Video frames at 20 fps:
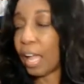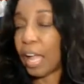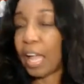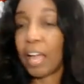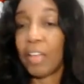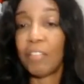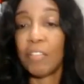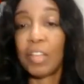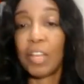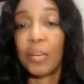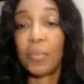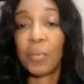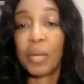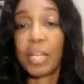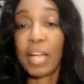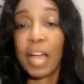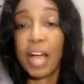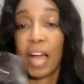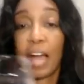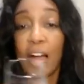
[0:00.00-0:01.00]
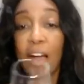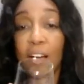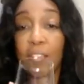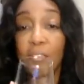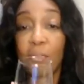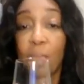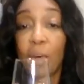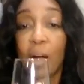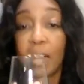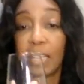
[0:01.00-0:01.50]
And then we
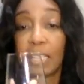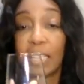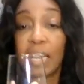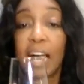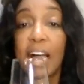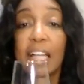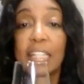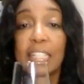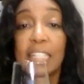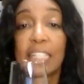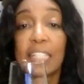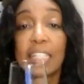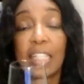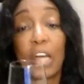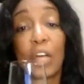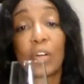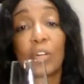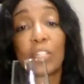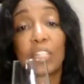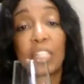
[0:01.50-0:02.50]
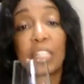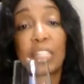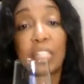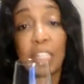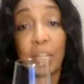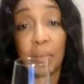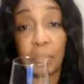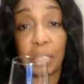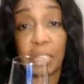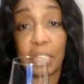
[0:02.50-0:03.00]
have wine glasses that are
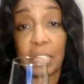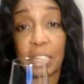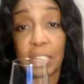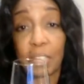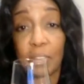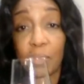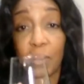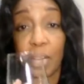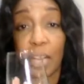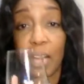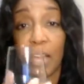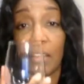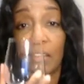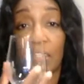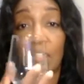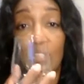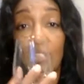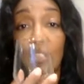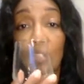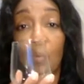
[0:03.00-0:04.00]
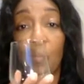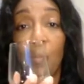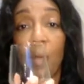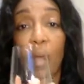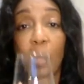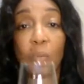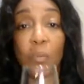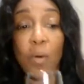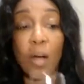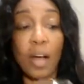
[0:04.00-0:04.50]
stemless, okay? This is a
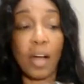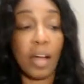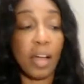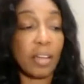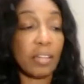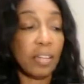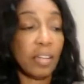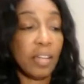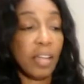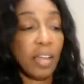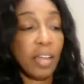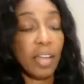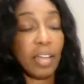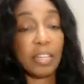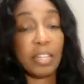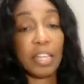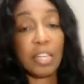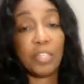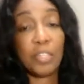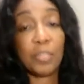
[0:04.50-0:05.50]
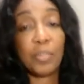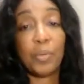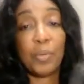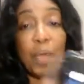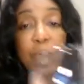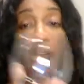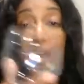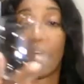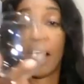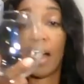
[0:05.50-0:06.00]
white wine, and they do
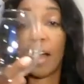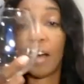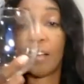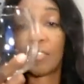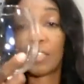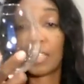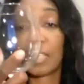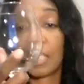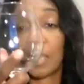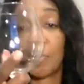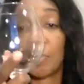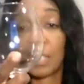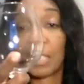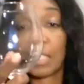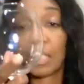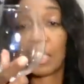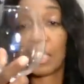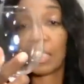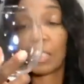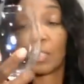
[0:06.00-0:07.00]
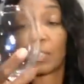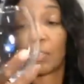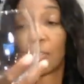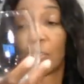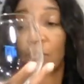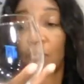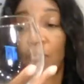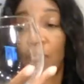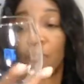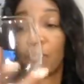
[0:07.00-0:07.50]
have stemless
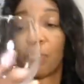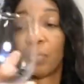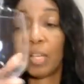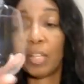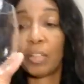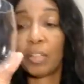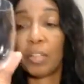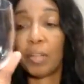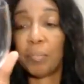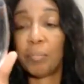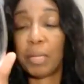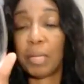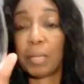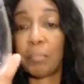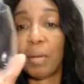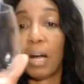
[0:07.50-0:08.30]
with the big